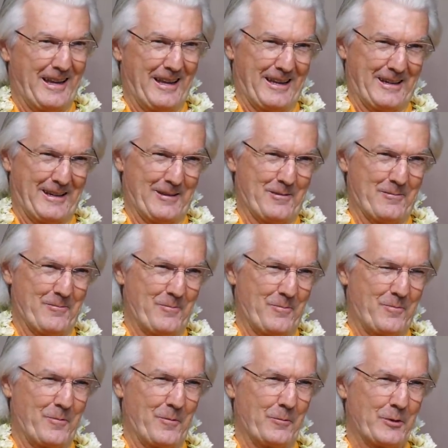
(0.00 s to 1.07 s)
uh,
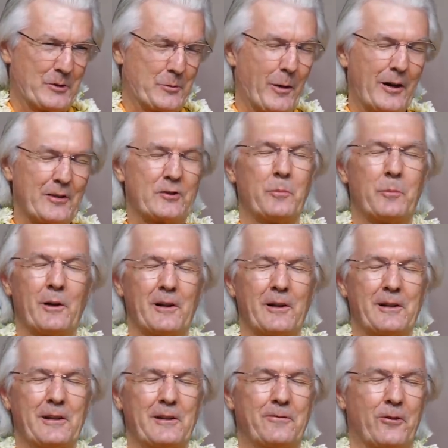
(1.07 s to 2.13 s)

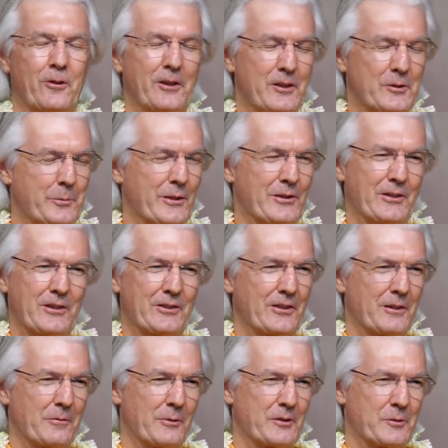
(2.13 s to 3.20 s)
responsibility for this
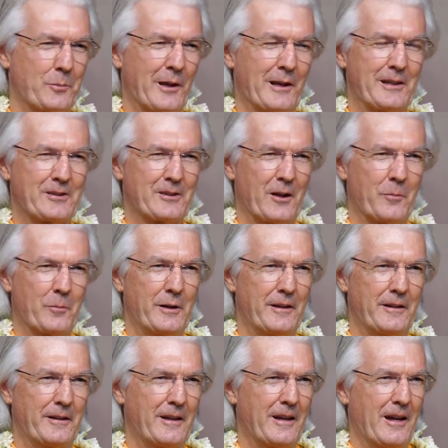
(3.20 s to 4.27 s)
position was placed on
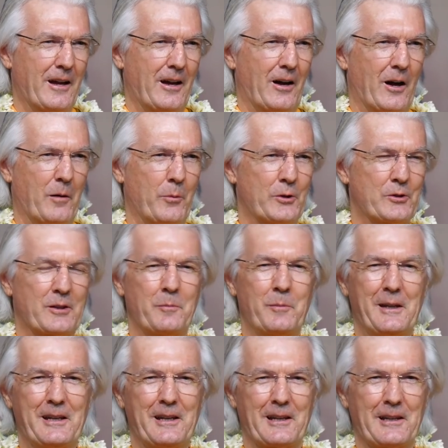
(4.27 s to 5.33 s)
me, almost
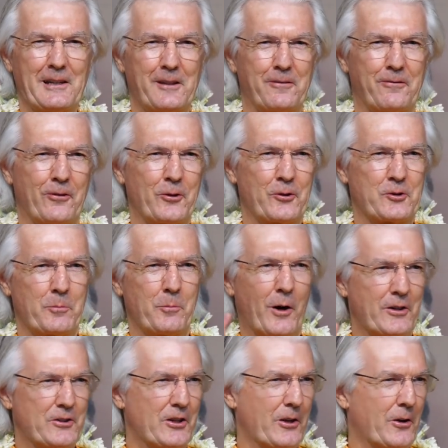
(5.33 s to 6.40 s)
immediately the first
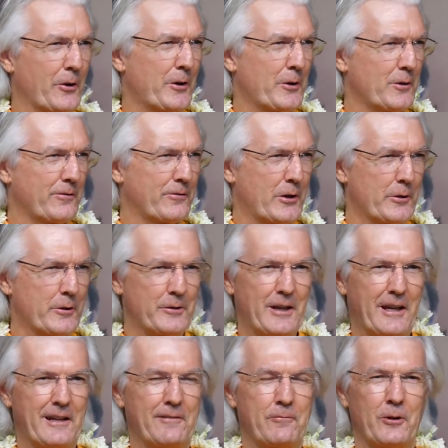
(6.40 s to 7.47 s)
marching order of
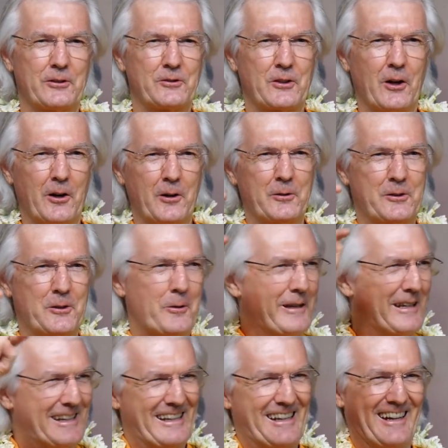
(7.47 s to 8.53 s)
Gurudev was, go to
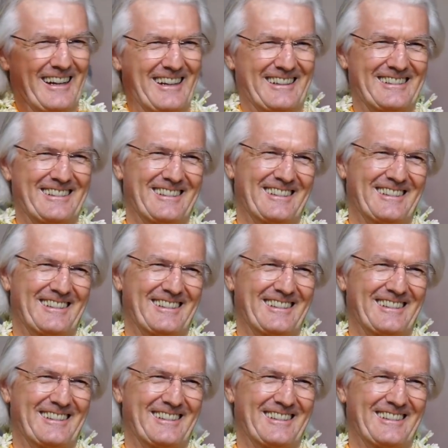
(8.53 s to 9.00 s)
India.